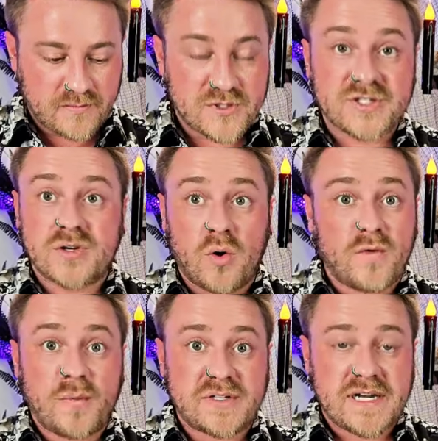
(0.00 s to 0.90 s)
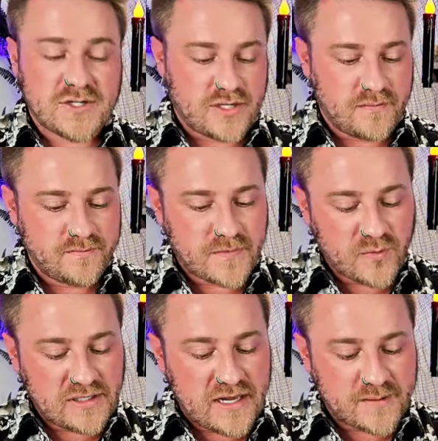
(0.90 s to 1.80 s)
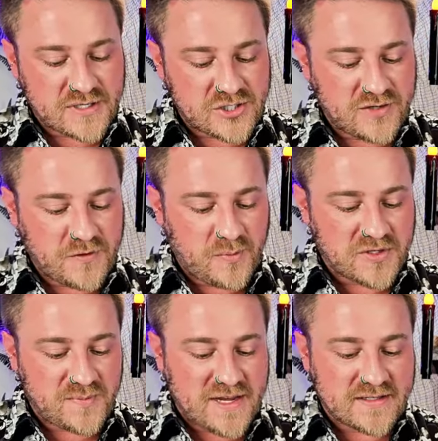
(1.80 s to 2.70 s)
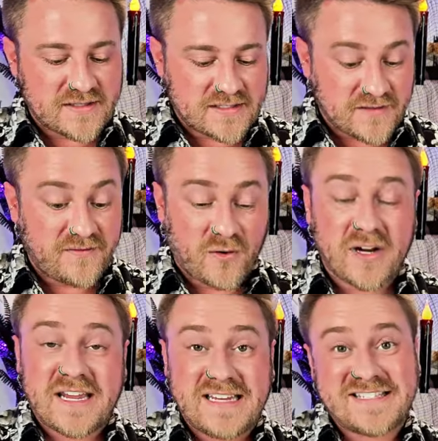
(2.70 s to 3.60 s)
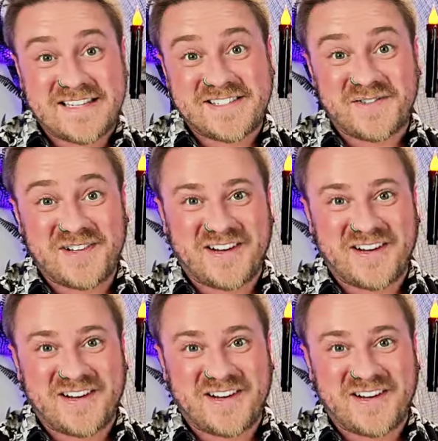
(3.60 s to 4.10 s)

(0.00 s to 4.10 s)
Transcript: Just overprotection, realignment, shift your perspective for a gained sense of